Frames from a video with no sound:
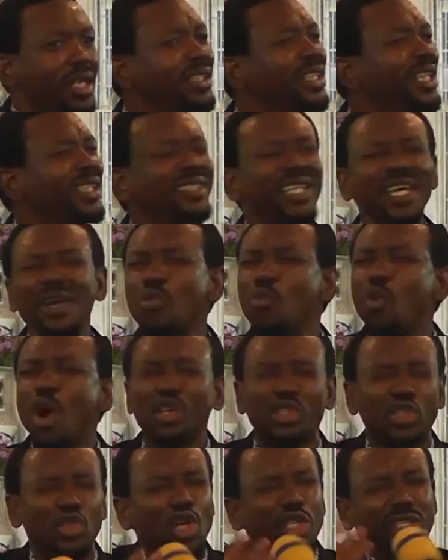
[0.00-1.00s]
The thing
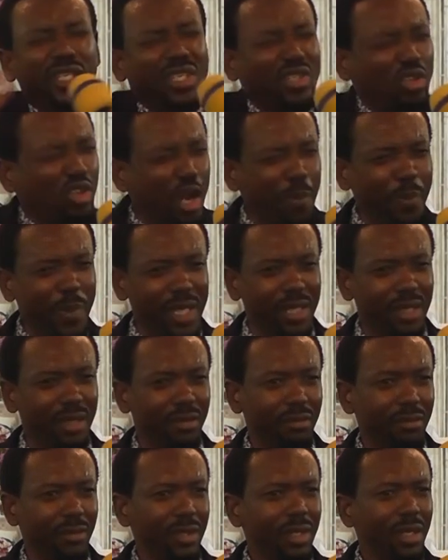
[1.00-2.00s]
was so disturbing.
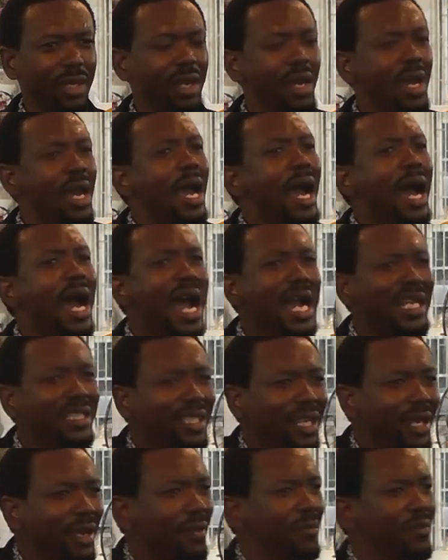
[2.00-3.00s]

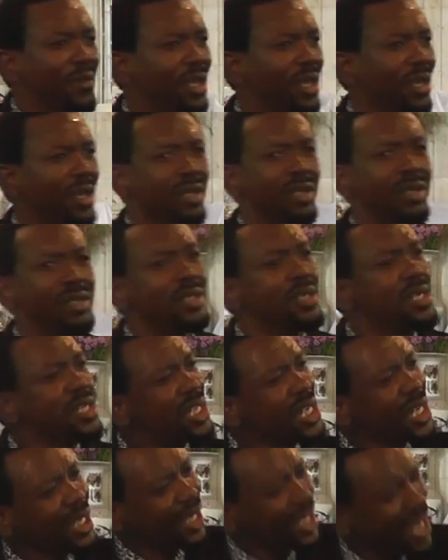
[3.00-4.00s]
And
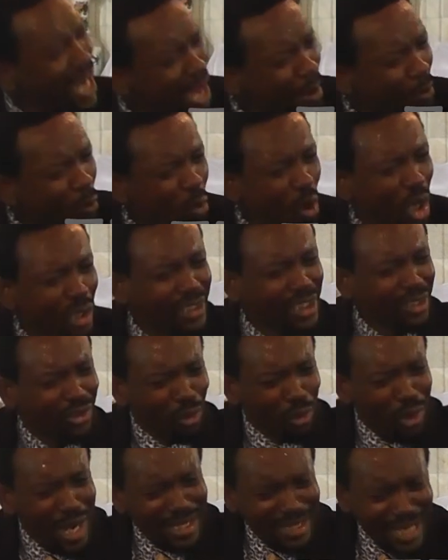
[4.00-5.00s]
she came wanting
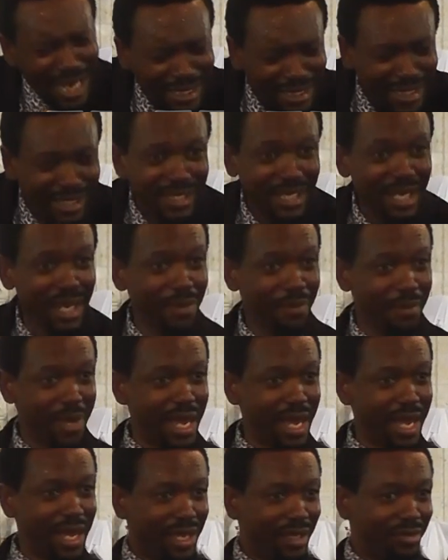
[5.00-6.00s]
to enter the same
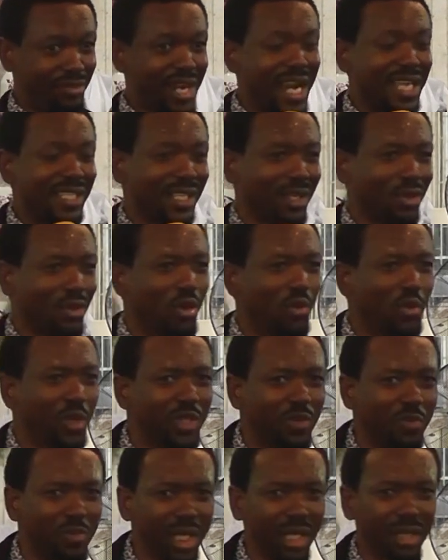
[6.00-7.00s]
tricycle
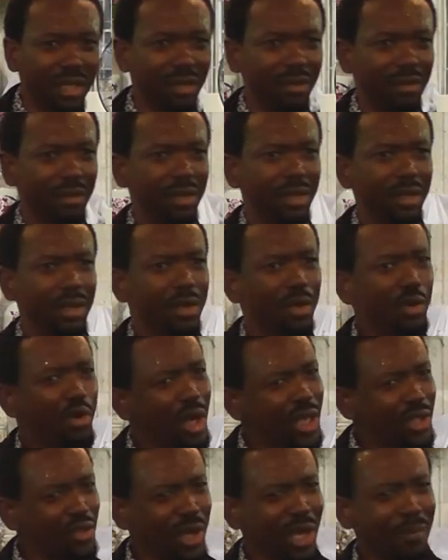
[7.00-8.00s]
with me.
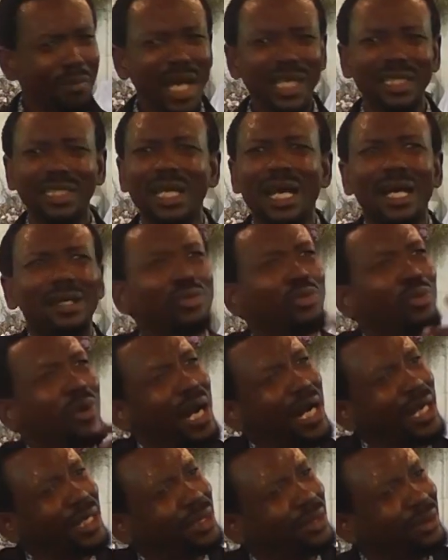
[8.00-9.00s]
Going to a bar. I said, how do
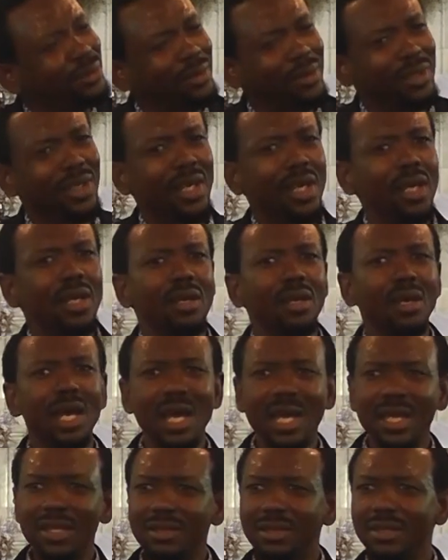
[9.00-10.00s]
I do?
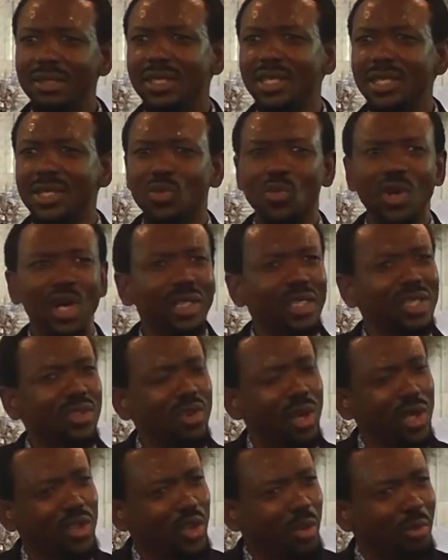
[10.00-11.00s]
Hey, this one is
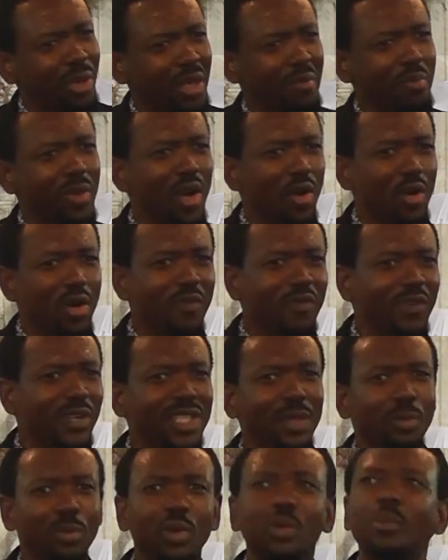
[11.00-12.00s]
going to make me
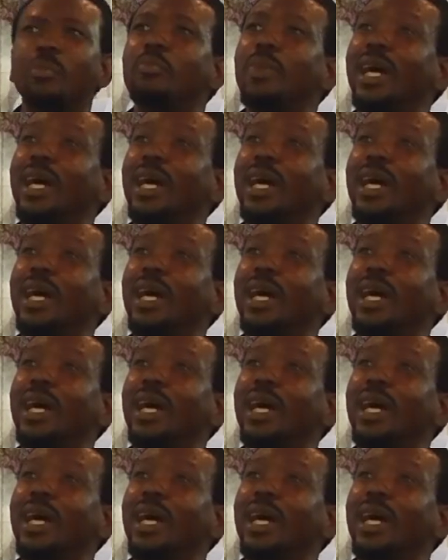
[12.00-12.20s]
uncomfortable.